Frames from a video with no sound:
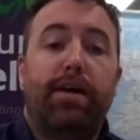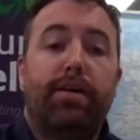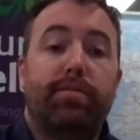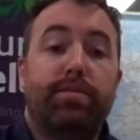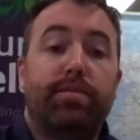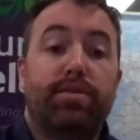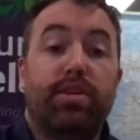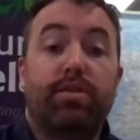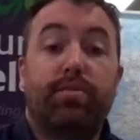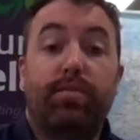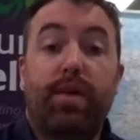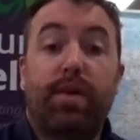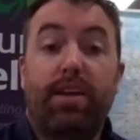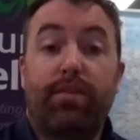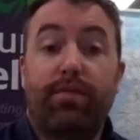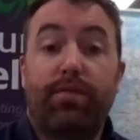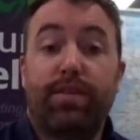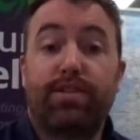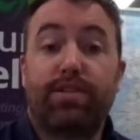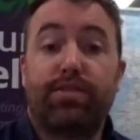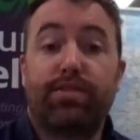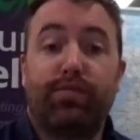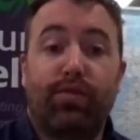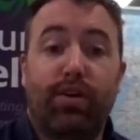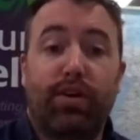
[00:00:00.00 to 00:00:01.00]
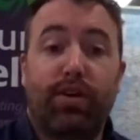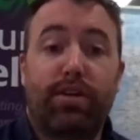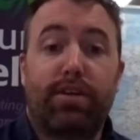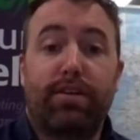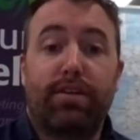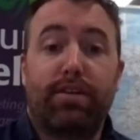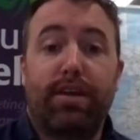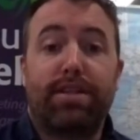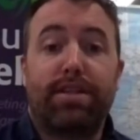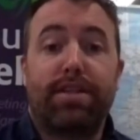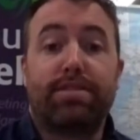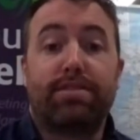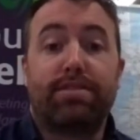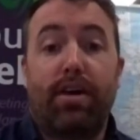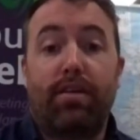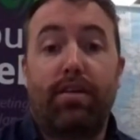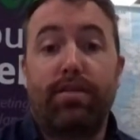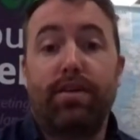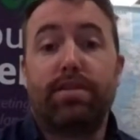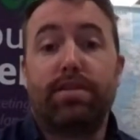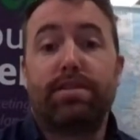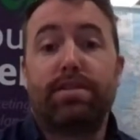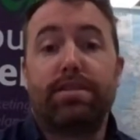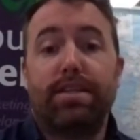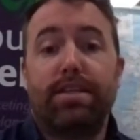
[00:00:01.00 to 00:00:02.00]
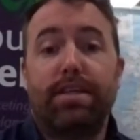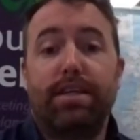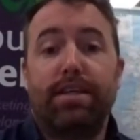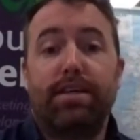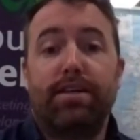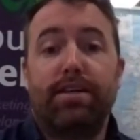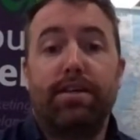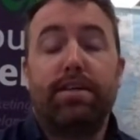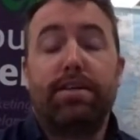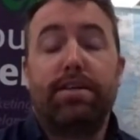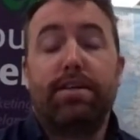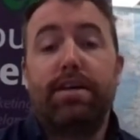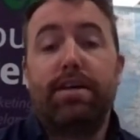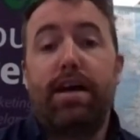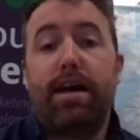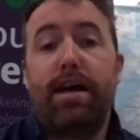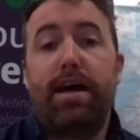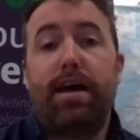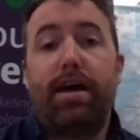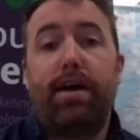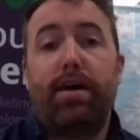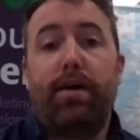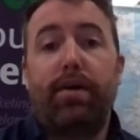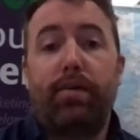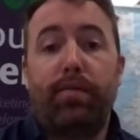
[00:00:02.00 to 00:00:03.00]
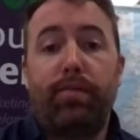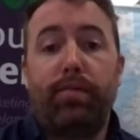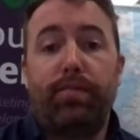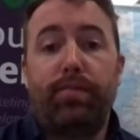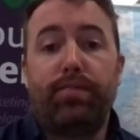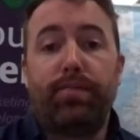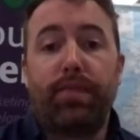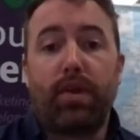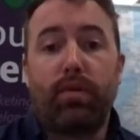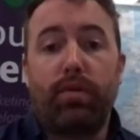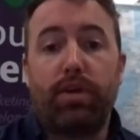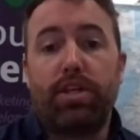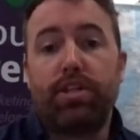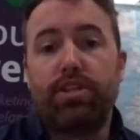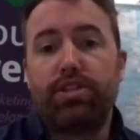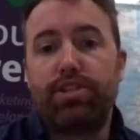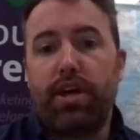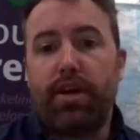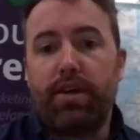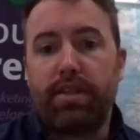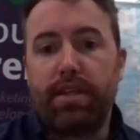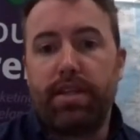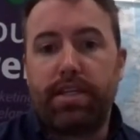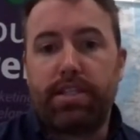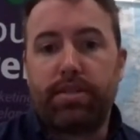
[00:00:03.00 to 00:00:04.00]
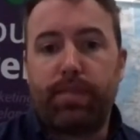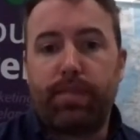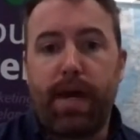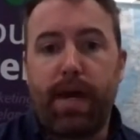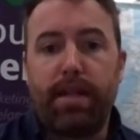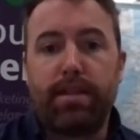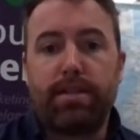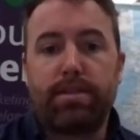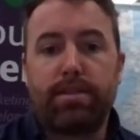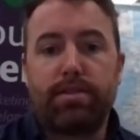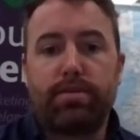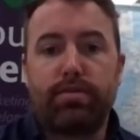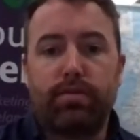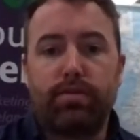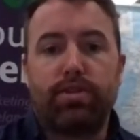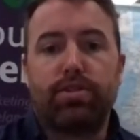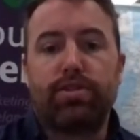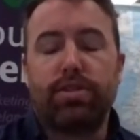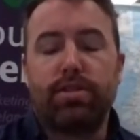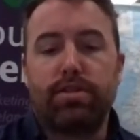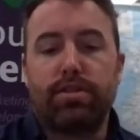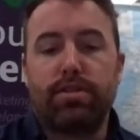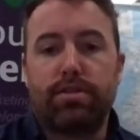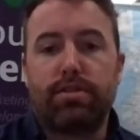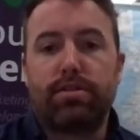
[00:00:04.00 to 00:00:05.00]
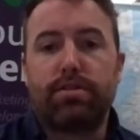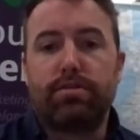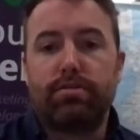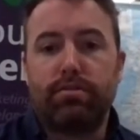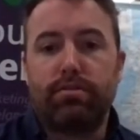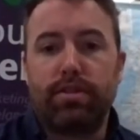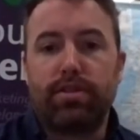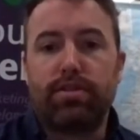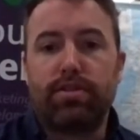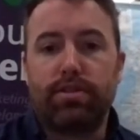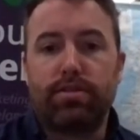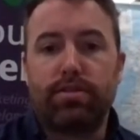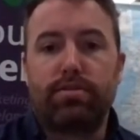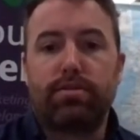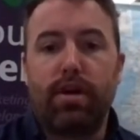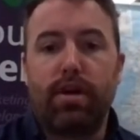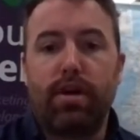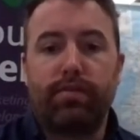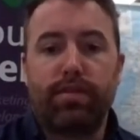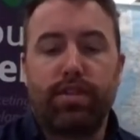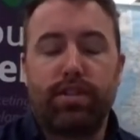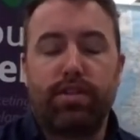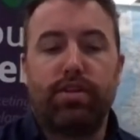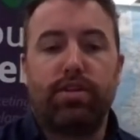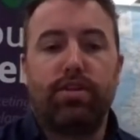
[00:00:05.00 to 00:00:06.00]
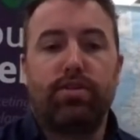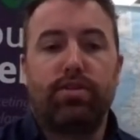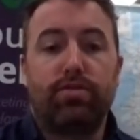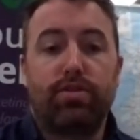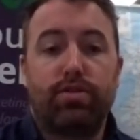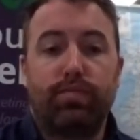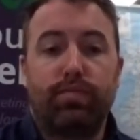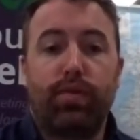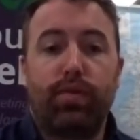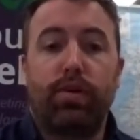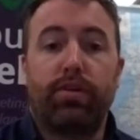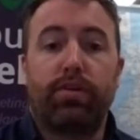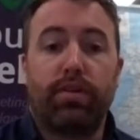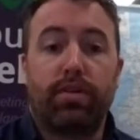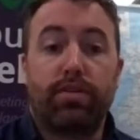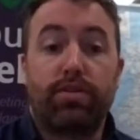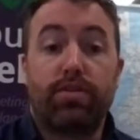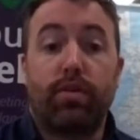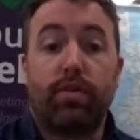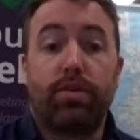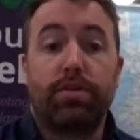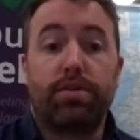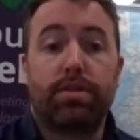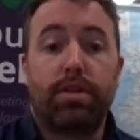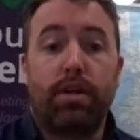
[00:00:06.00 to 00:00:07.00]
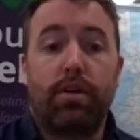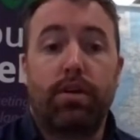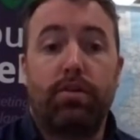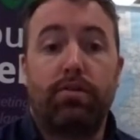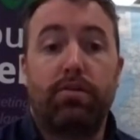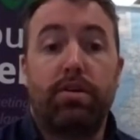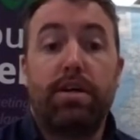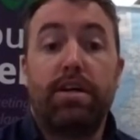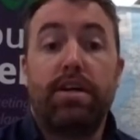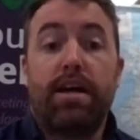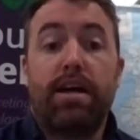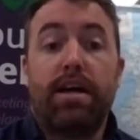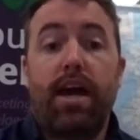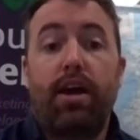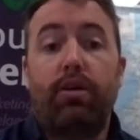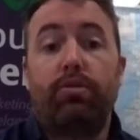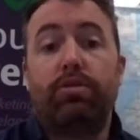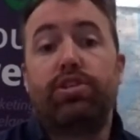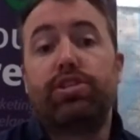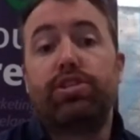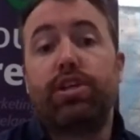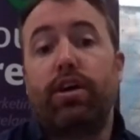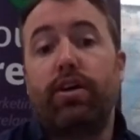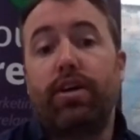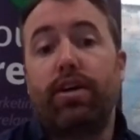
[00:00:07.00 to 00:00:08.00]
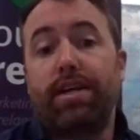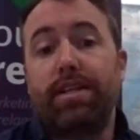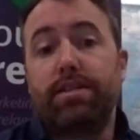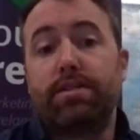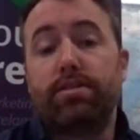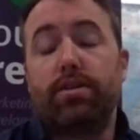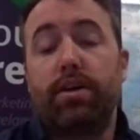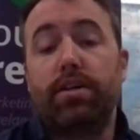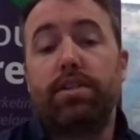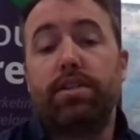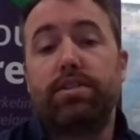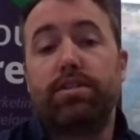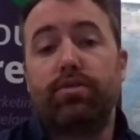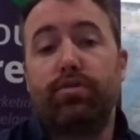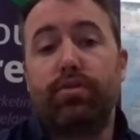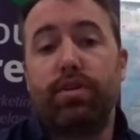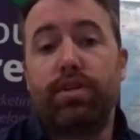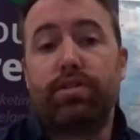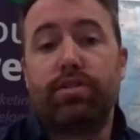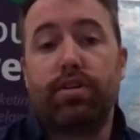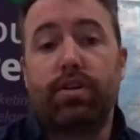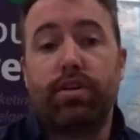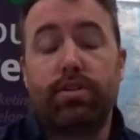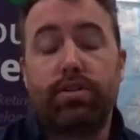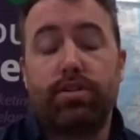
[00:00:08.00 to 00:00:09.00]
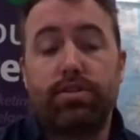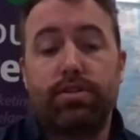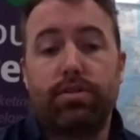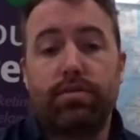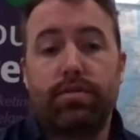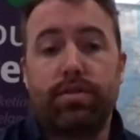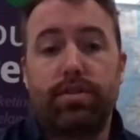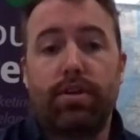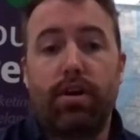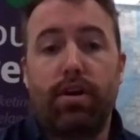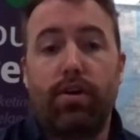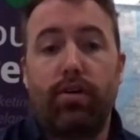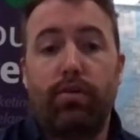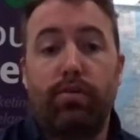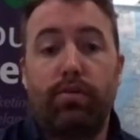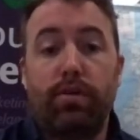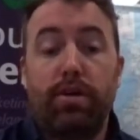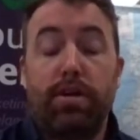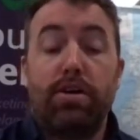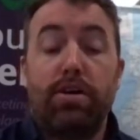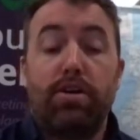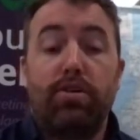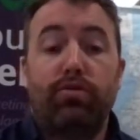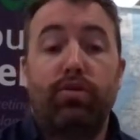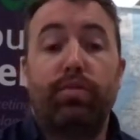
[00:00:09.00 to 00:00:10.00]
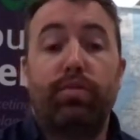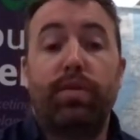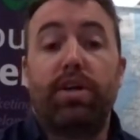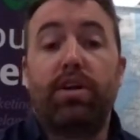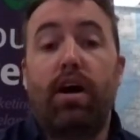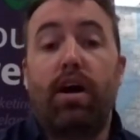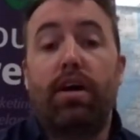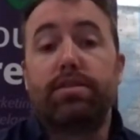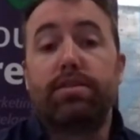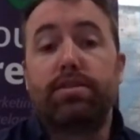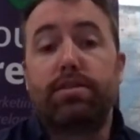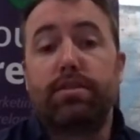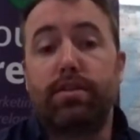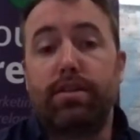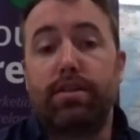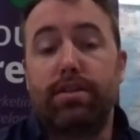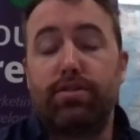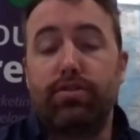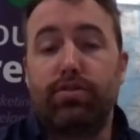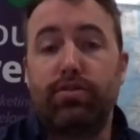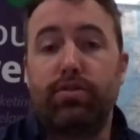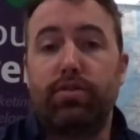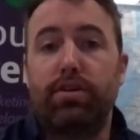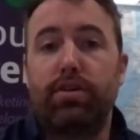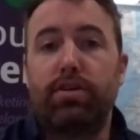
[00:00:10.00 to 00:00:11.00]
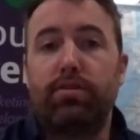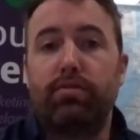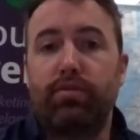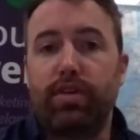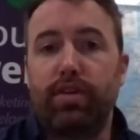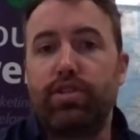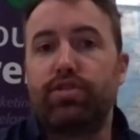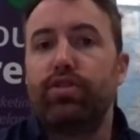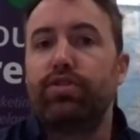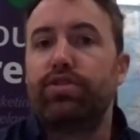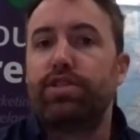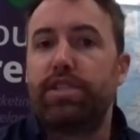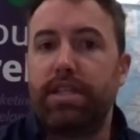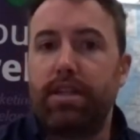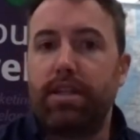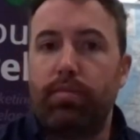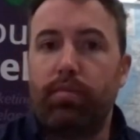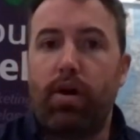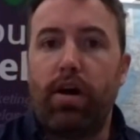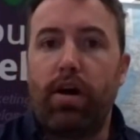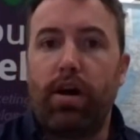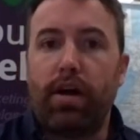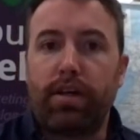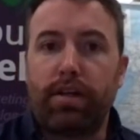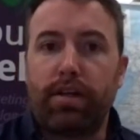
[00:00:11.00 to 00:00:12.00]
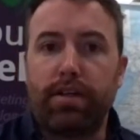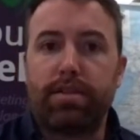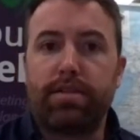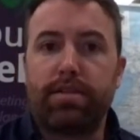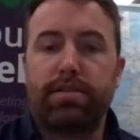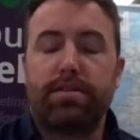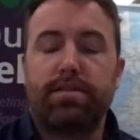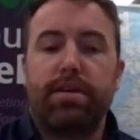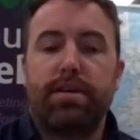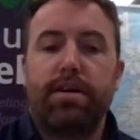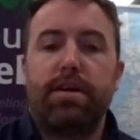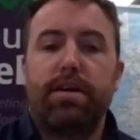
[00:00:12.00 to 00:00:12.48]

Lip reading: So the benefits of working like this, obviously, we can share the expense, which is obviously huge, but it's also how we share insights and research. So we'll be constantly doing research in the markets